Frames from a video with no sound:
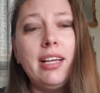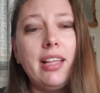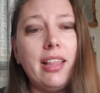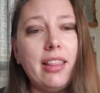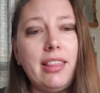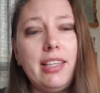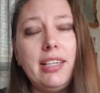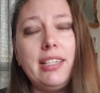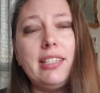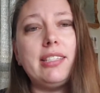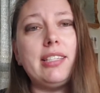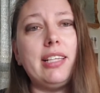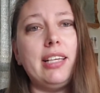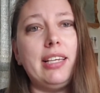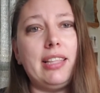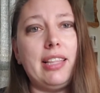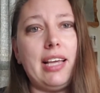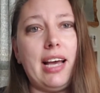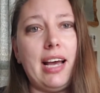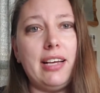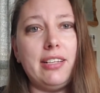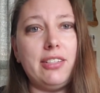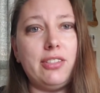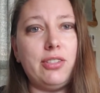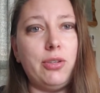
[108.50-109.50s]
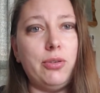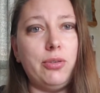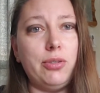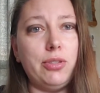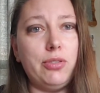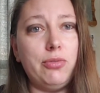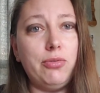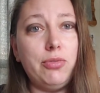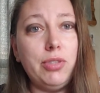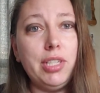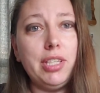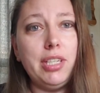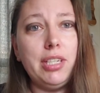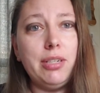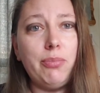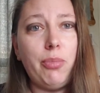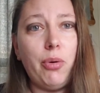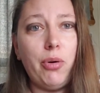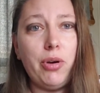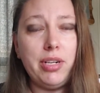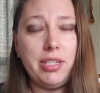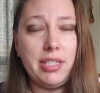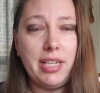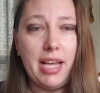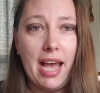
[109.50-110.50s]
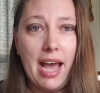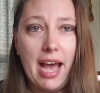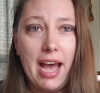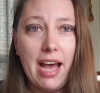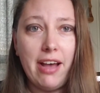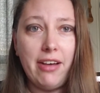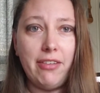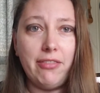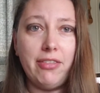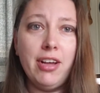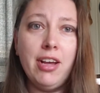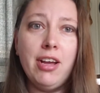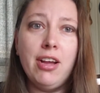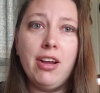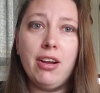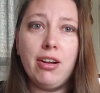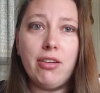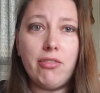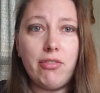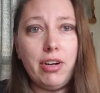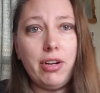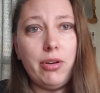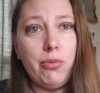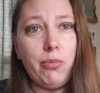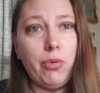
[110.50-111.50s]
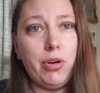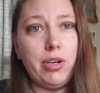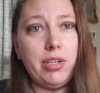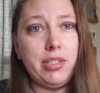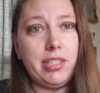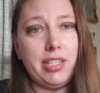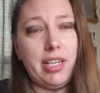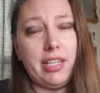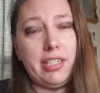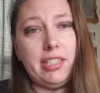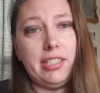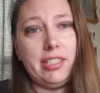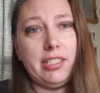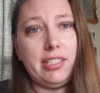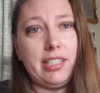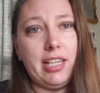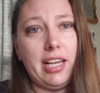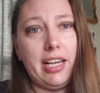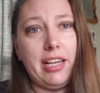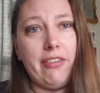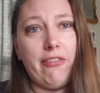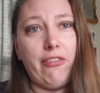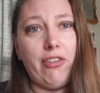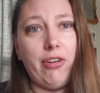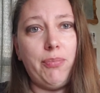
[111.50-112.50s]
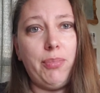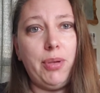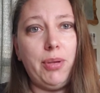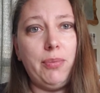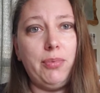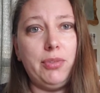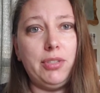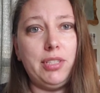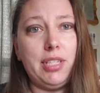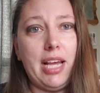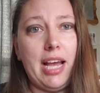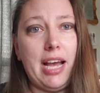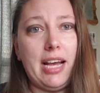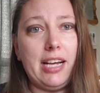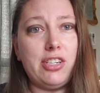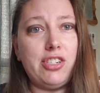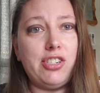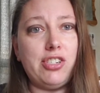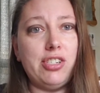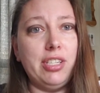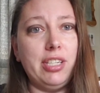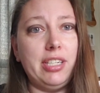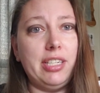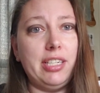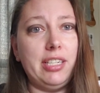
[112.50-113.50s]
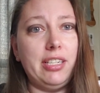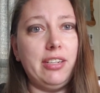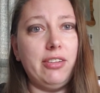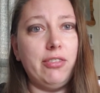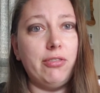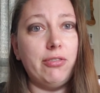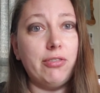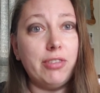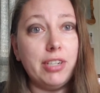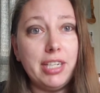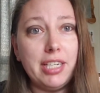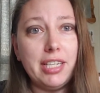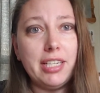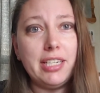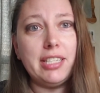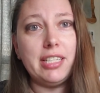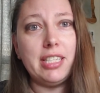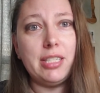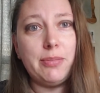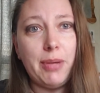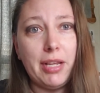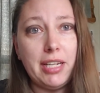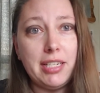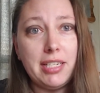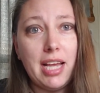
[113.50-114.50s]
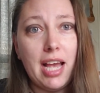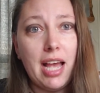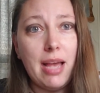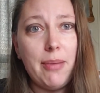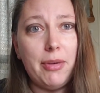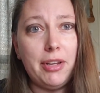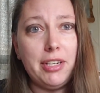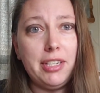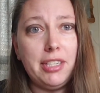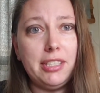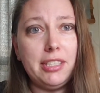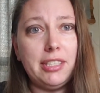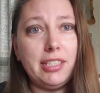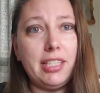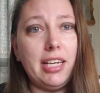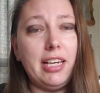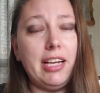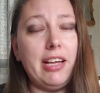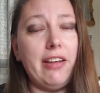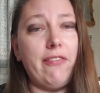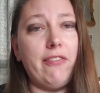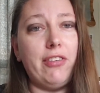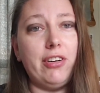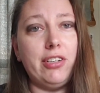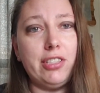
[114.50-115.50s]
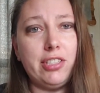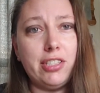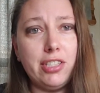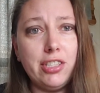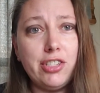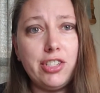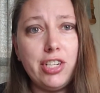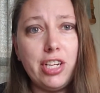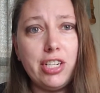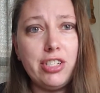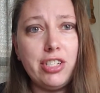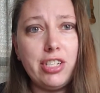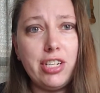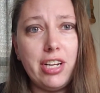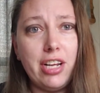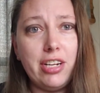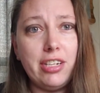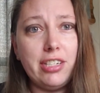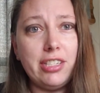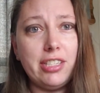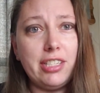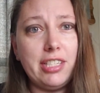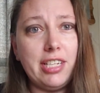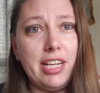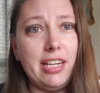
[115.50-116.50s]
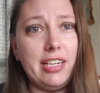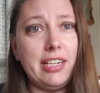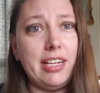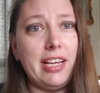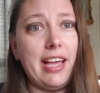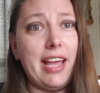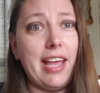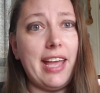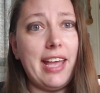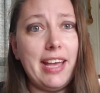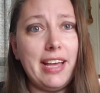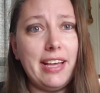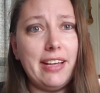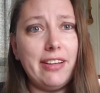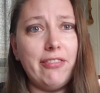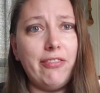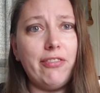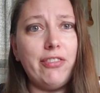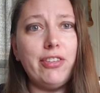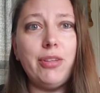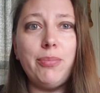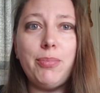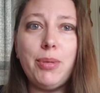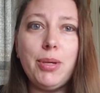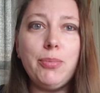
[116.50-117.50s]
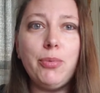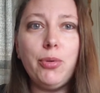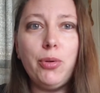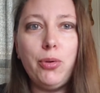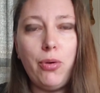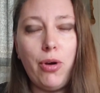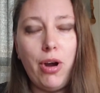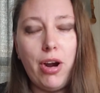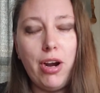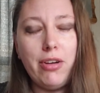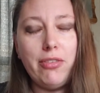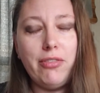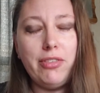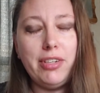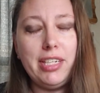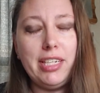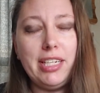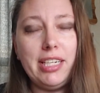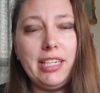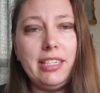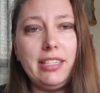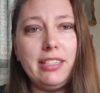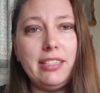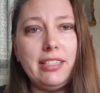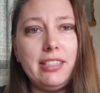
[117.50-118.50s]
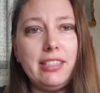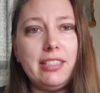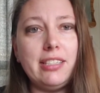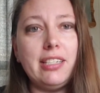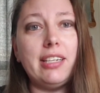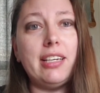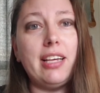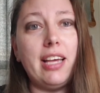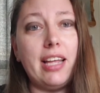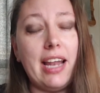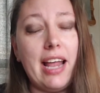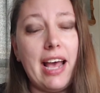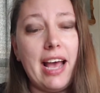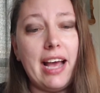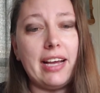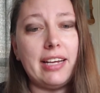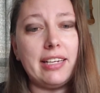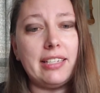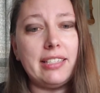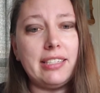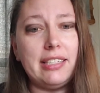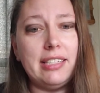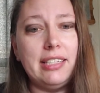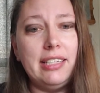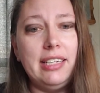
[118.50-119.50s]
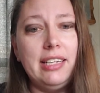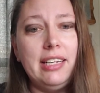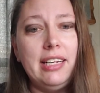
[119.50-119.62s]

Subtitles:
Things like that. So it's really important to have written words on your site for people to actually read and spend time on your site, for a search engine to understand it, and for the people who are reading to connect.